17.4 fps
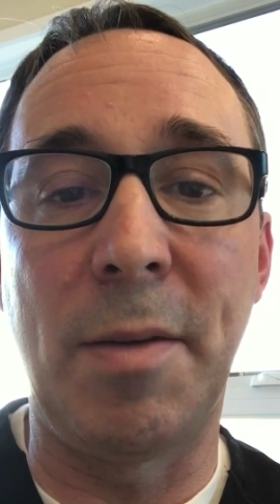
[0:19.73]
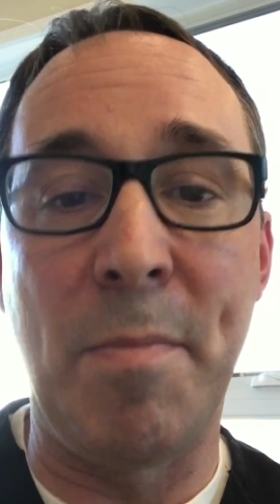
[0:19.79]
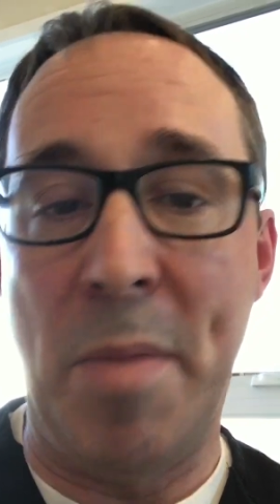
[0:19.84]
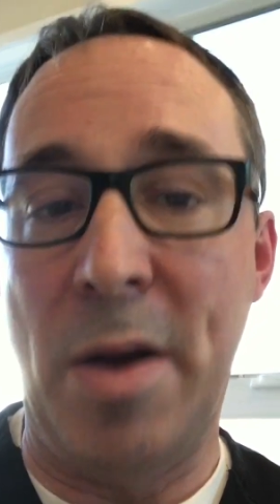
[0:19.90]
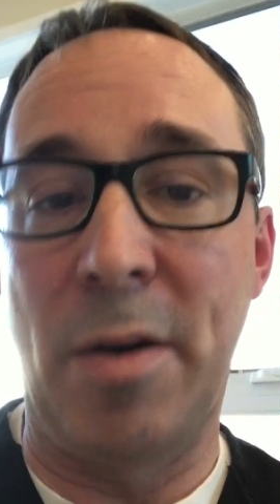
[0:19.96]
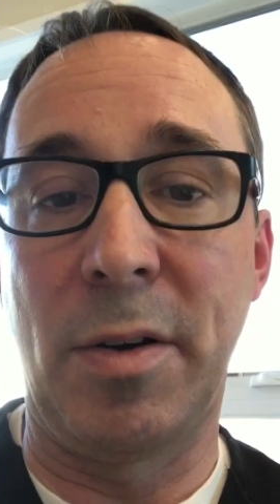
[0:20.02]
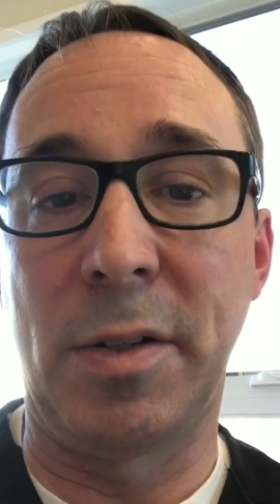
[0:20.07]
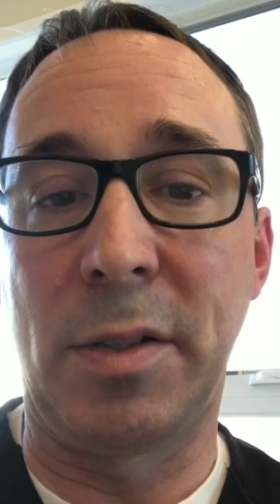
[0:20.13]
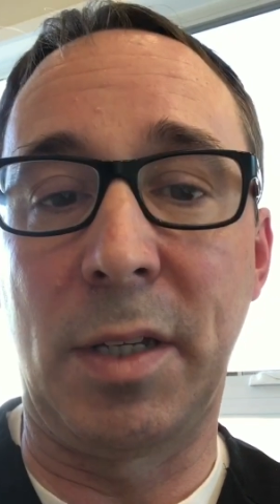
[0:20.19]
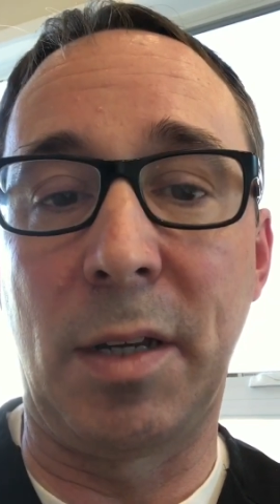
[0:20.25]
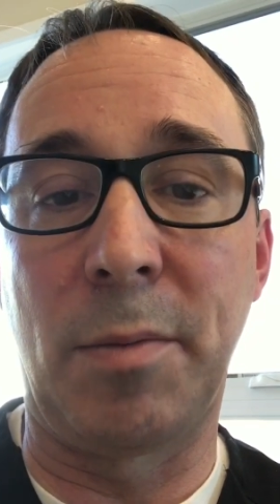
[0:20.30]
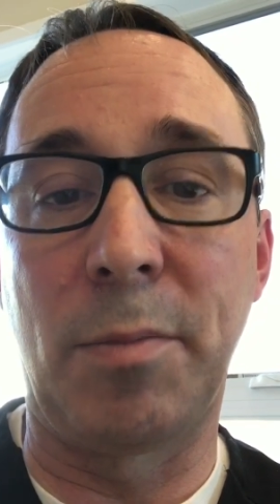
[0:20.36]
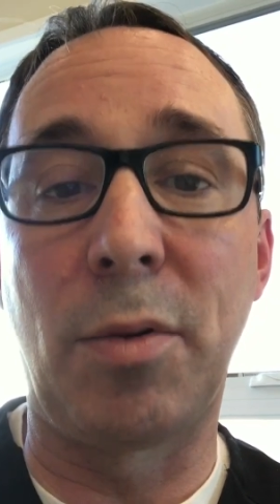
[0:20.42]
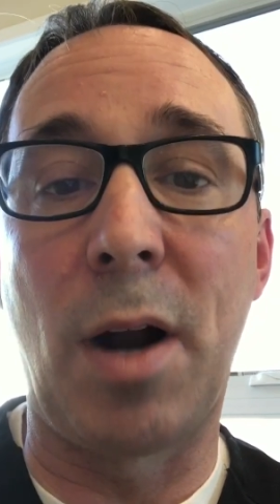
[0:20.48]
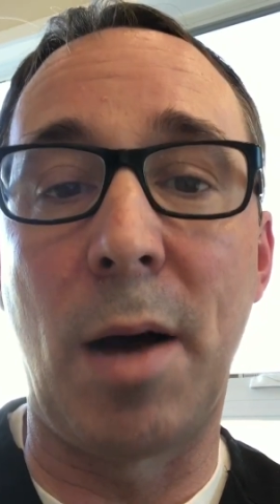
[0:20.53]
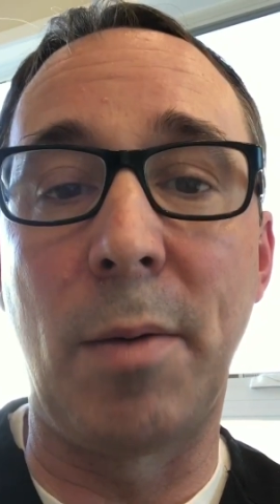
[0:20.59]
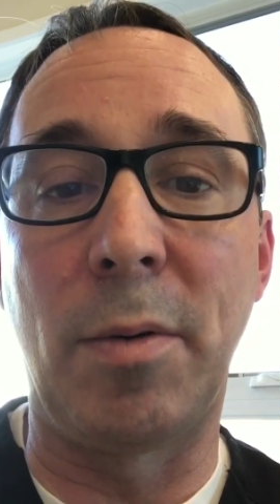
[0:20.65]

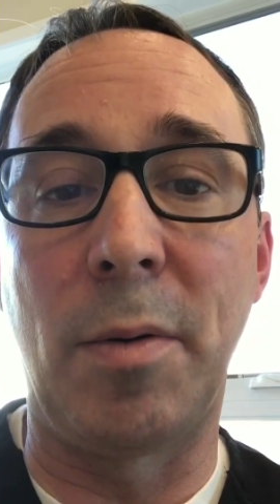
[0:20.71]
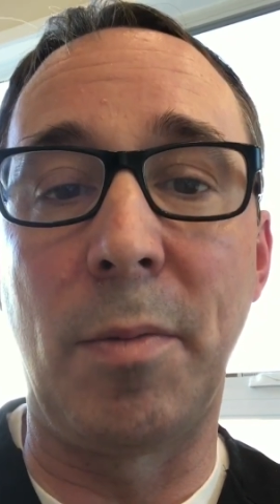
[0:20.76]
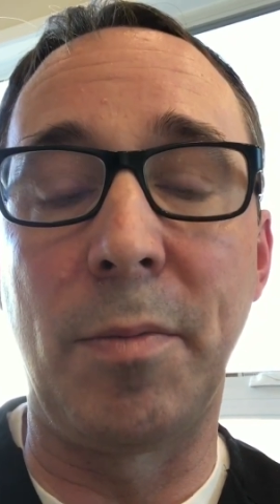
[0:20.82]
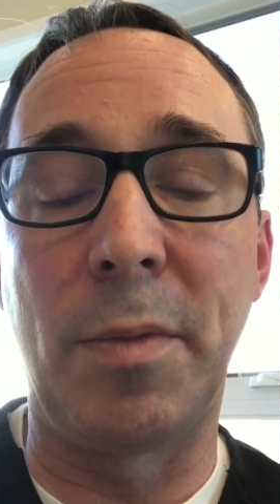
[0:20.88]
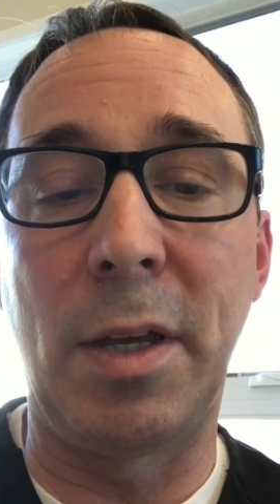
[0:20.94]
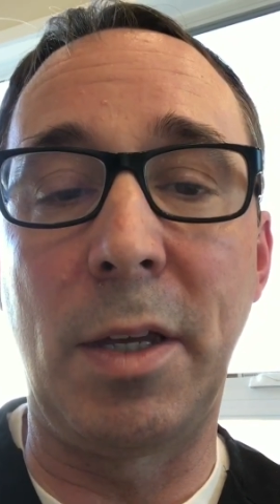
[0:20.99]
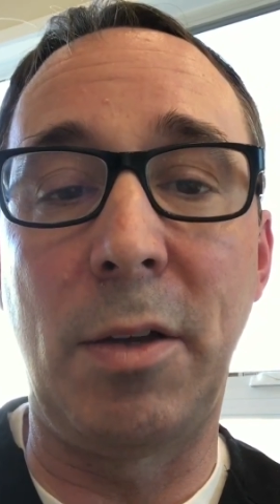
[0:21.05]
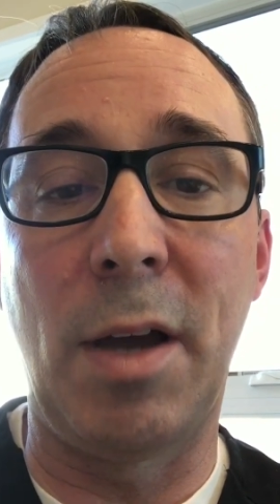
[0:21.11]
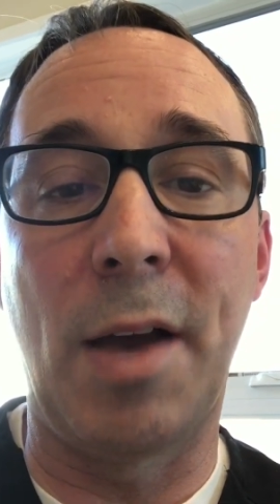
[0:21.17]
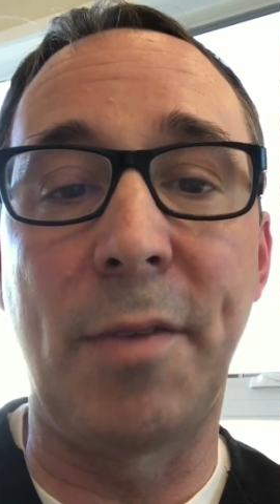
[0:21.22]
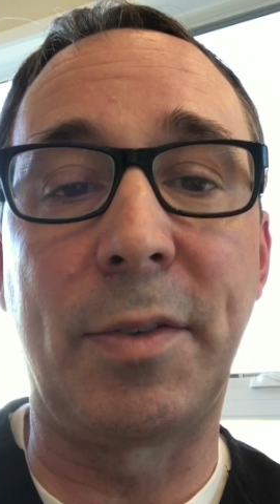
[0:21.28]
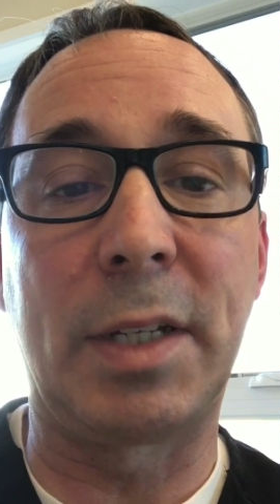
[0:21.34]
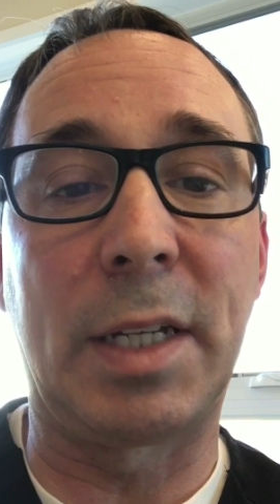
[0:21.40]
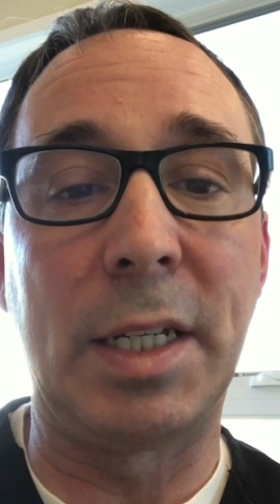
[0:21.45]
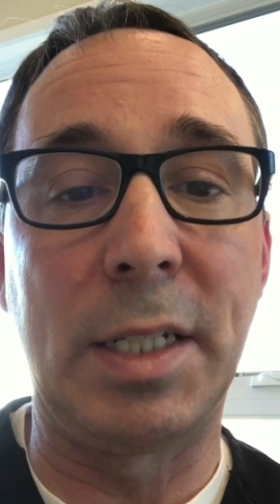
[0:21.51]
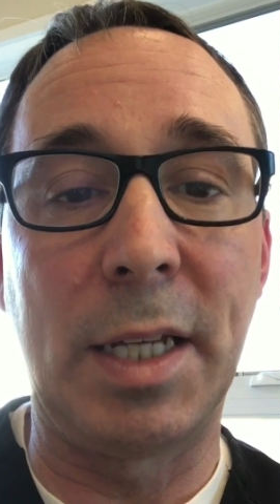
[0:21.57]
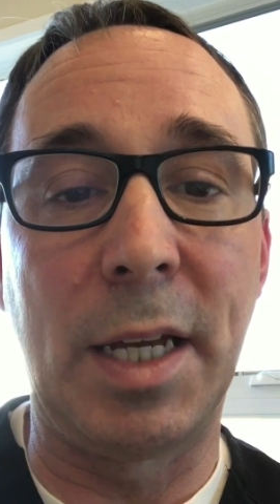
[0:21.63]
embarrassing problem that you have
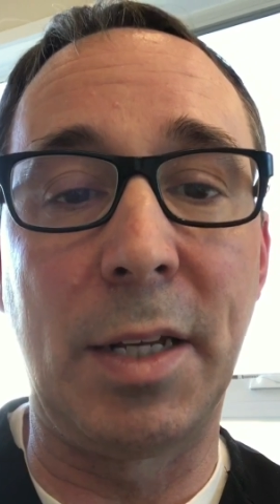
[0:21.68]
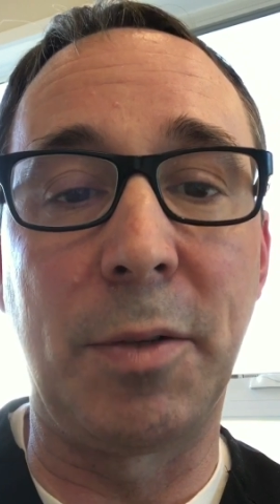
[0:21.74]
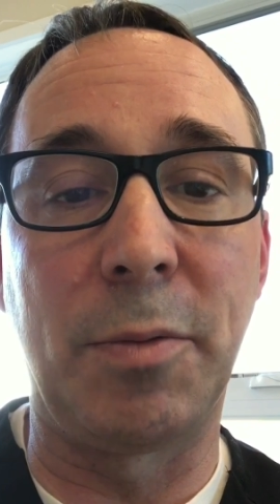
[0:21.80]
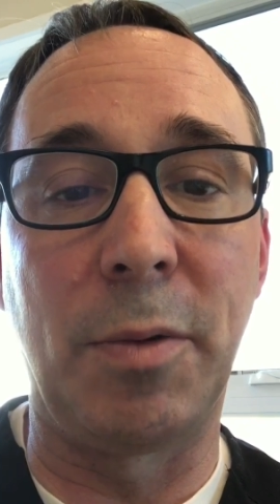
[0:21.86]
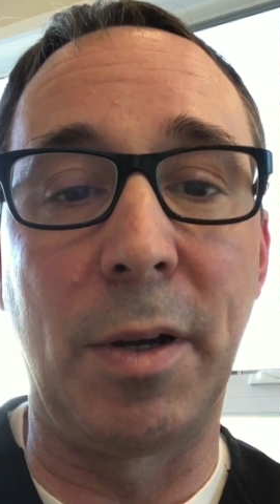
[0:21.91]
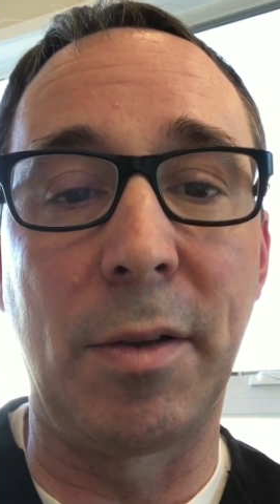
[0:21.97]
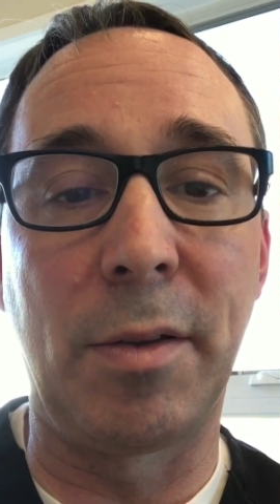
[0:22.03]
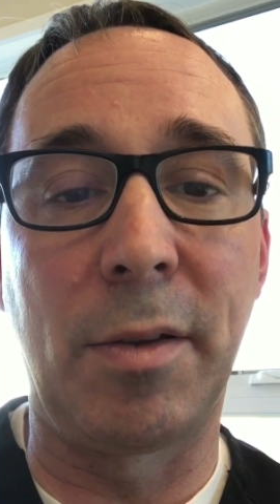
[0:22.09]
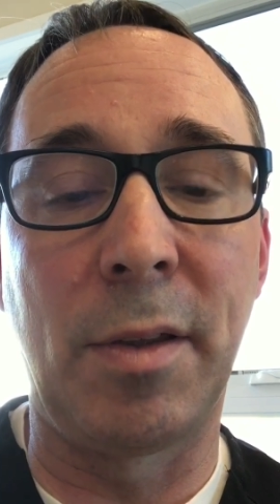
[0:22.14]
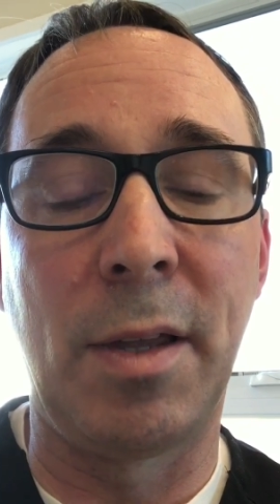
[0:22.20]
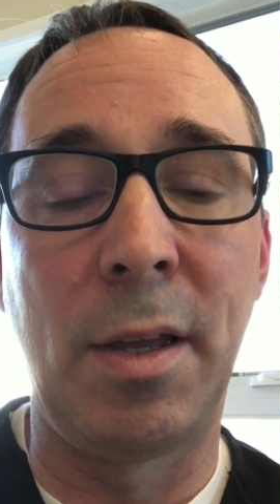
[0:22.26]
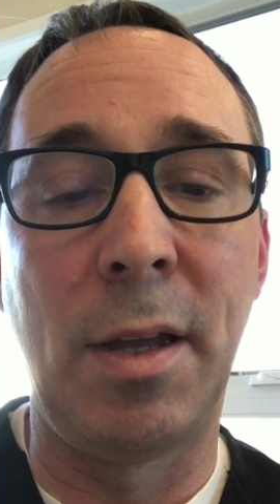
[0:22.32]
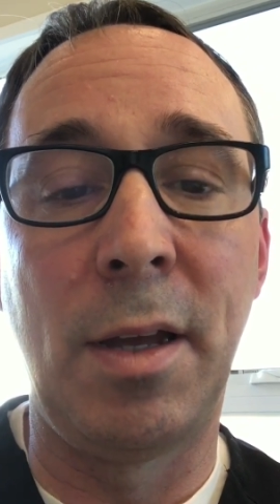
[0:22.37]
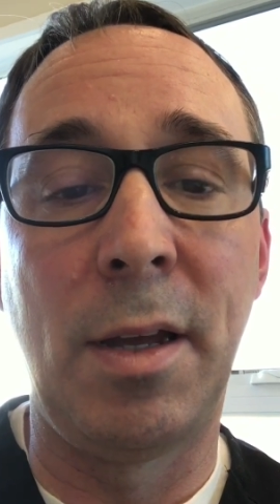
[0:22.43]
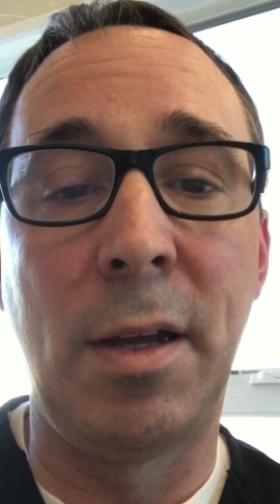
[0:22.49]
to contend with.